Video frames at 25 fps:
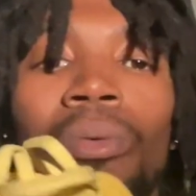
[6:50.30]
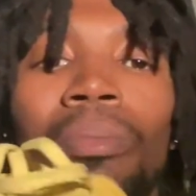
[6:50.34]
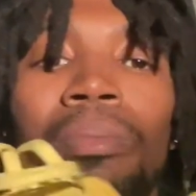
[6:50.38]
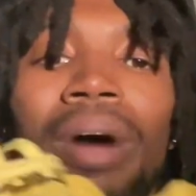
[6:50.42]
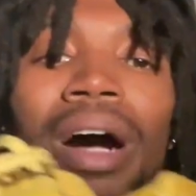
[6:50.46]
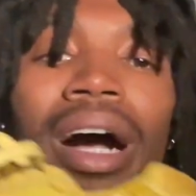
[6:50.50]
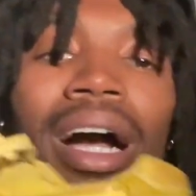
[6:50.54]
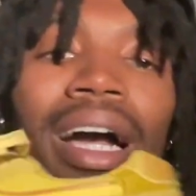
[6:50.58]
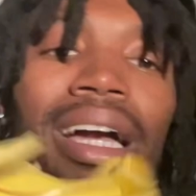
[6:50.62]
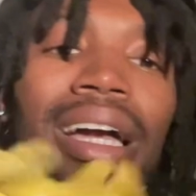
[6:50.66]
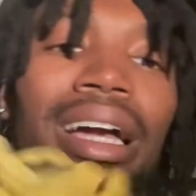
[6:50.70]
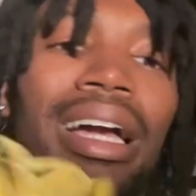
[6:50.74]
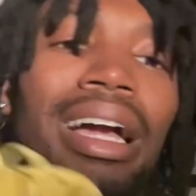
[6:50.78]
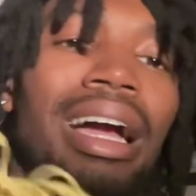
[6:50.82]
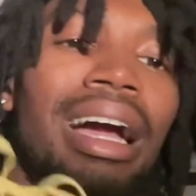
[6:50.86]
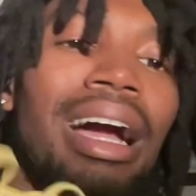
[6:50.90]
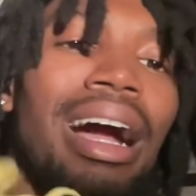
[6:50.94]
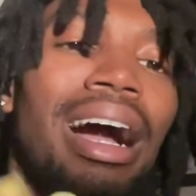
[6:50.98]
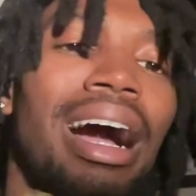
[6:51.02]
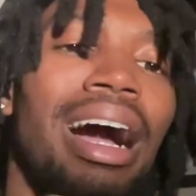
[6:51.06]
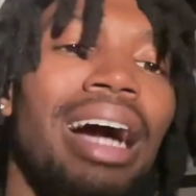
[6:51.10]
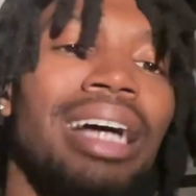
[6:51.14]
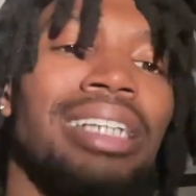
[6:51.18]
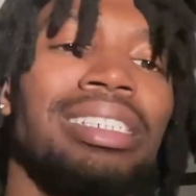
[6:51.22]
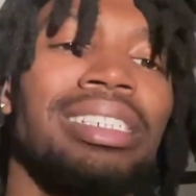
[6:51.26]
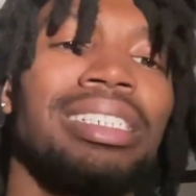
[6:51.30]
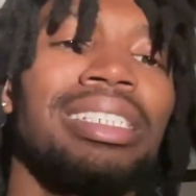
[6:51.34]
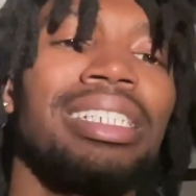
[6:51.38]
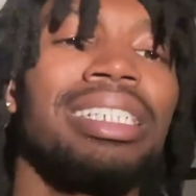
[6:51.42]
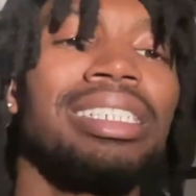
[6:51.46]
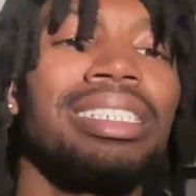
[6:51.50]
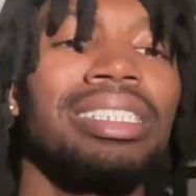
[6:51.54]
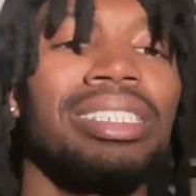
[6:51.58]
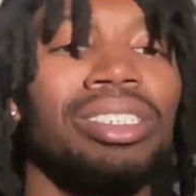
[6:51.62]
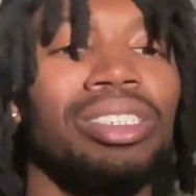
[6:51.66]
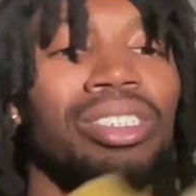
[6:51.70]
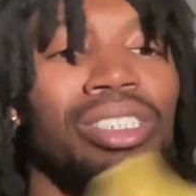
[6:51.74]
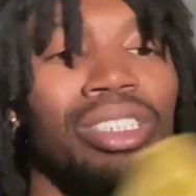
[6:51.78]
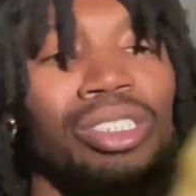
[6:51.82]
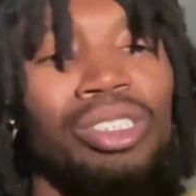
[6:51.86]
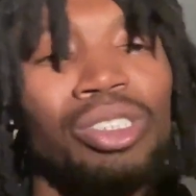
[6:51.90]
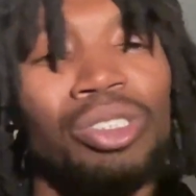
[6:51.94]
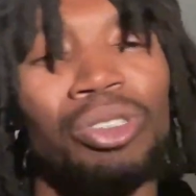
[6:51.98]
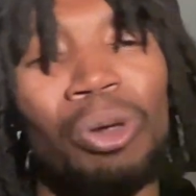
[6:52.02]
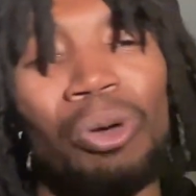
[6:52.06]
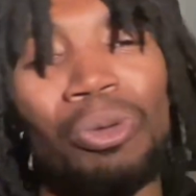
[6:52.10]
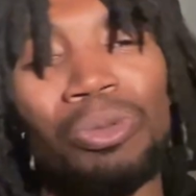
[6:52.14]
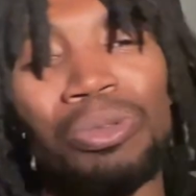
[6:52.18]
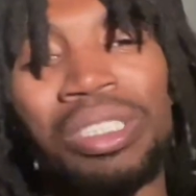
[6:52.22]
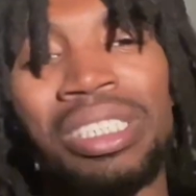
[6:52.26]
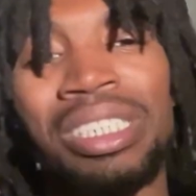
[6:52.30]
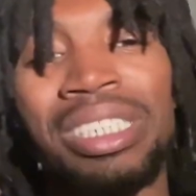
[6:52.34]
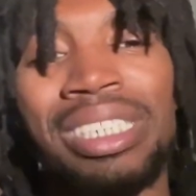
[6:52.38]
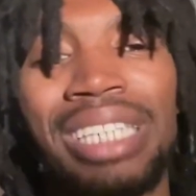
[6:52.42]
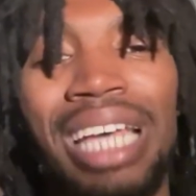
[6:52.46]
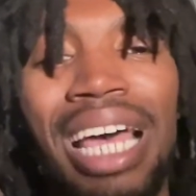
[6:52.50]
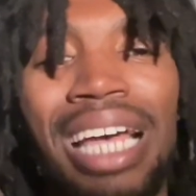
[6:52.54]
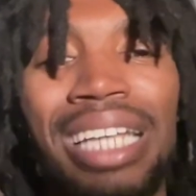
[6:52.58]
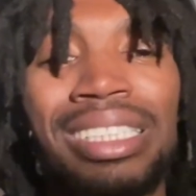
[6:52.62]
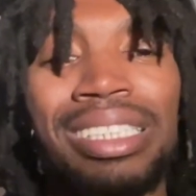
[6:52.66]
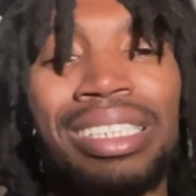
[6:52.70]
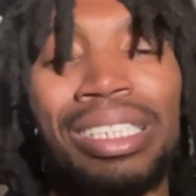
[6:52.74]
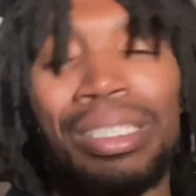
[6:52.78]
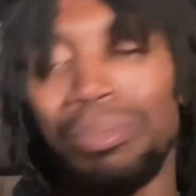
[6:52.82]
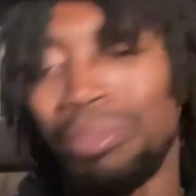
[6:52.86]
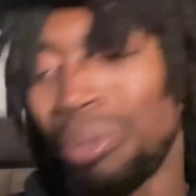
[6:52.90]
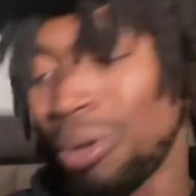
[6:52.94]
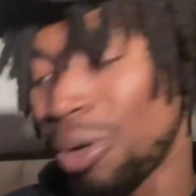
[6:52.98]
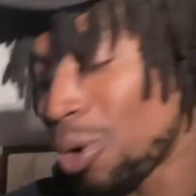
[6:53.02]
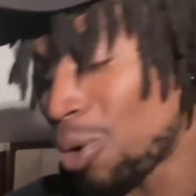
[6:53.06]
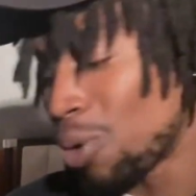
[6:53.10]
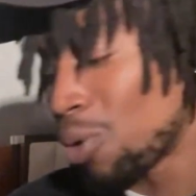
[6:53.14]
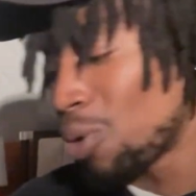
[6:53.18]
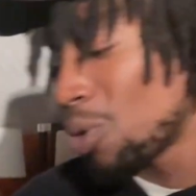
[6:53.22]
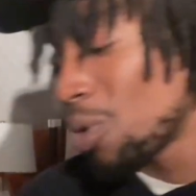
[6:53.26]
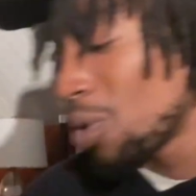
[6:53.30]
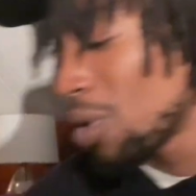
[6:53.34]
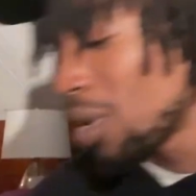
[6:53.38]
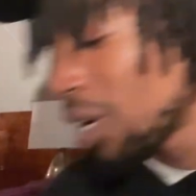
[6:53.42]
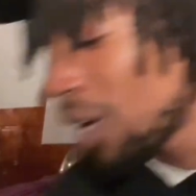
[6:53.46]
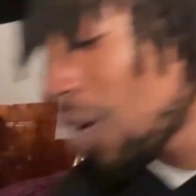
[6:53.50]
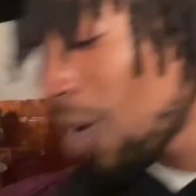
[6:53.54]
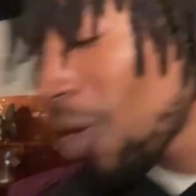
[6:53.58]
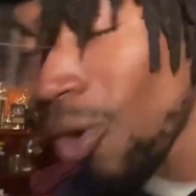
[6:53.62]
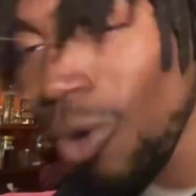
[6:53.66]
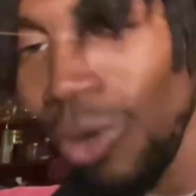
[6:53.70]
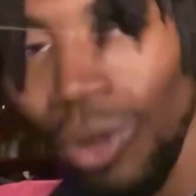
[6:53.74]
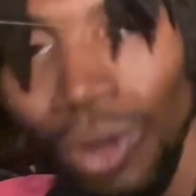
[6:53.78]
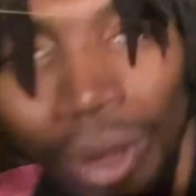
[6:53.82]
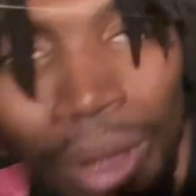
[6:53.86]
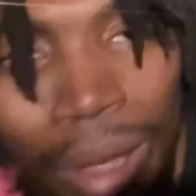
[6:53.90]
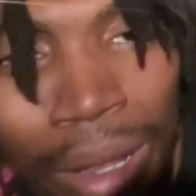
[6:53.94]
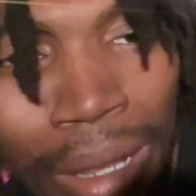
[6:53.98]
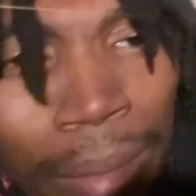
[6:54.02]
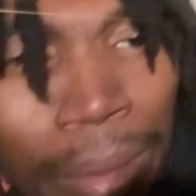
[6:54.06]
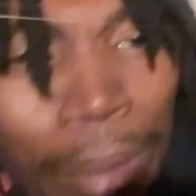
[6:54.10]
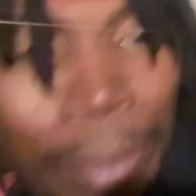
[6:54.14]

my gosh, these is just so sexy, bro. Hold on, let me